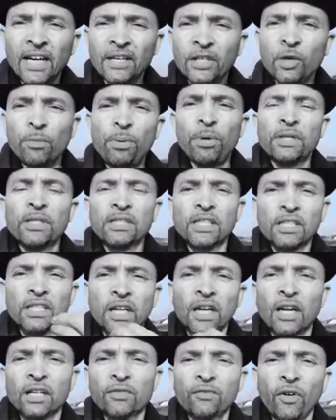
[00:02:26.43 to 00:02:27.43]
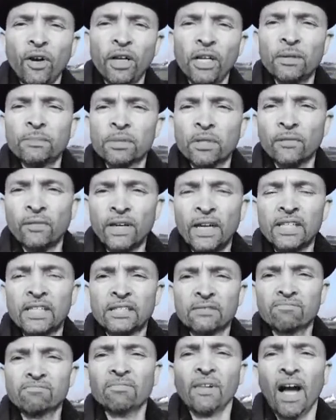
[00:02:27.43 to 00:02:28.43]
you're putting such large volumes of it,
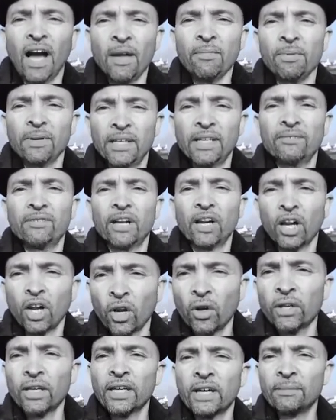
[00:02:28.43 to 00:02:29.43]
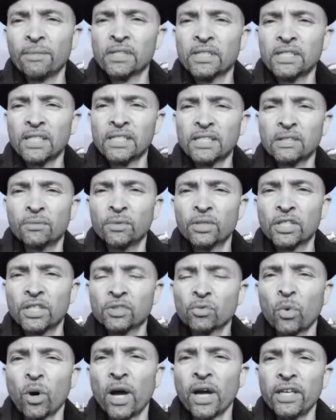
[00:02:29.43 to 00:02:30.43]
it's, I believe, clogging up the system, which
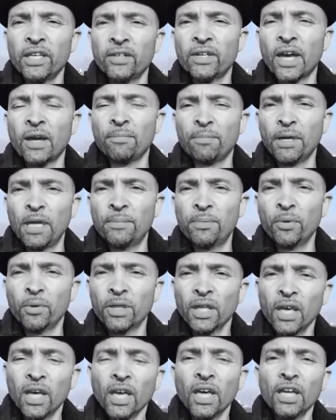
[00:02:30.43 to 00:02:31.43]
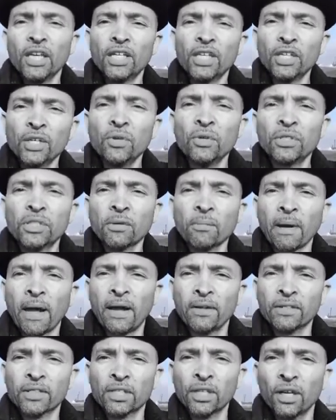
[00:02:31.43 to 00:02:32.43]
is why you get people with huge
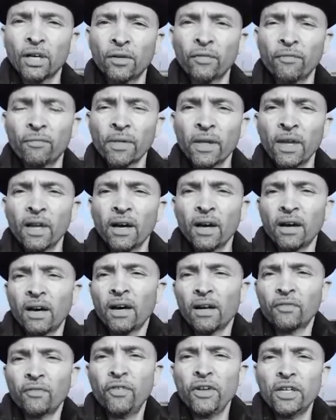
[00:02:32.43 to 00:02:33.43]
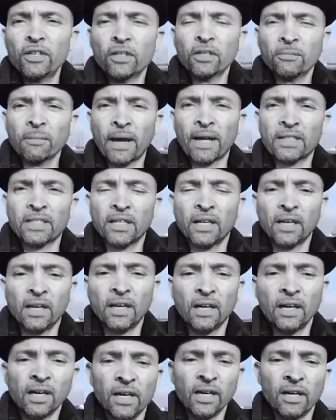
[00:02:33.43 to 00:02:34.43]
amounts of hard fecal matter,
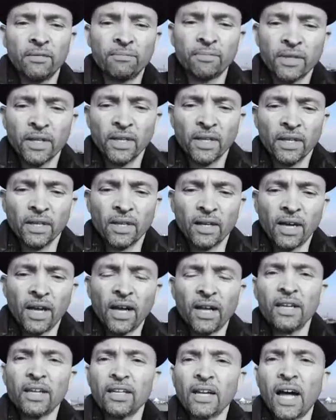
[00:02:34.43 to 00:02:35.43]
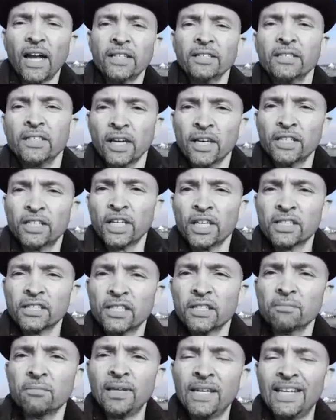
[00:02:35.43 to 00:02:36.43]

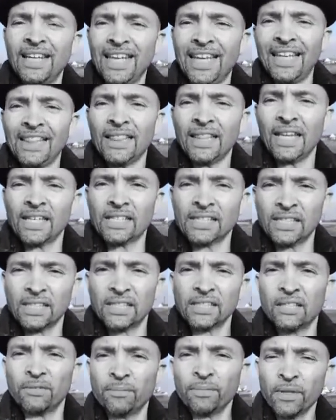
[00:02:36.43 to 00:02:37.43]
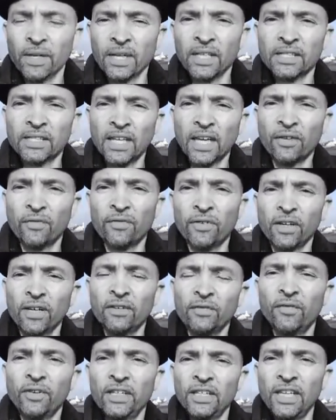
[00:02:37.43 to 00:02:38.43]
undigested meat in their system, and it's there
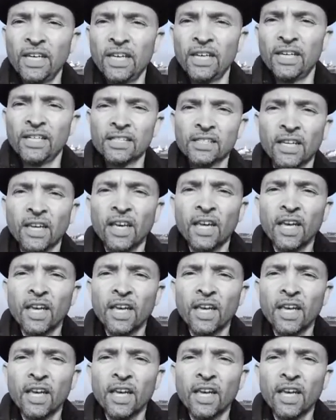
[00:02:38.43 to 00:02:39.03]
for years